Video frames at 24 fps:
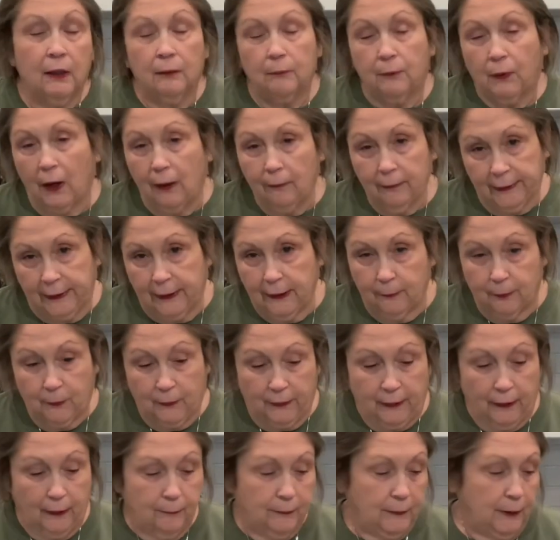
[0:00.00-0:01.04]
probably keep her
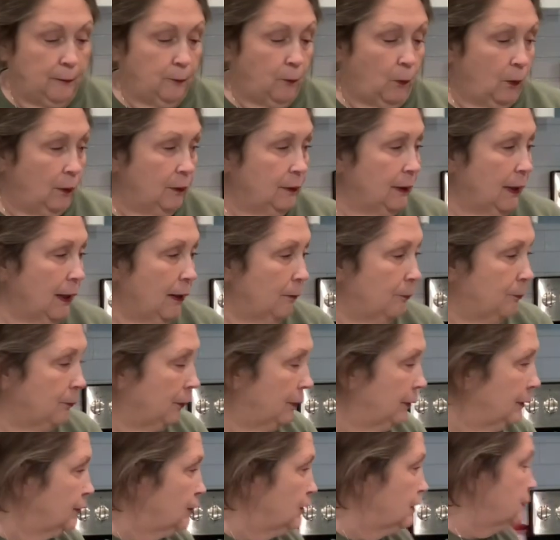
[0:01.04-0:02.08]
company more than help her
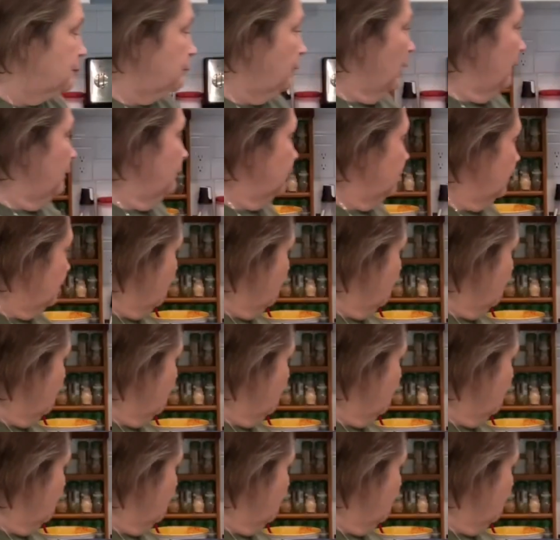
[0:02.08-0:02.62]
and just play with the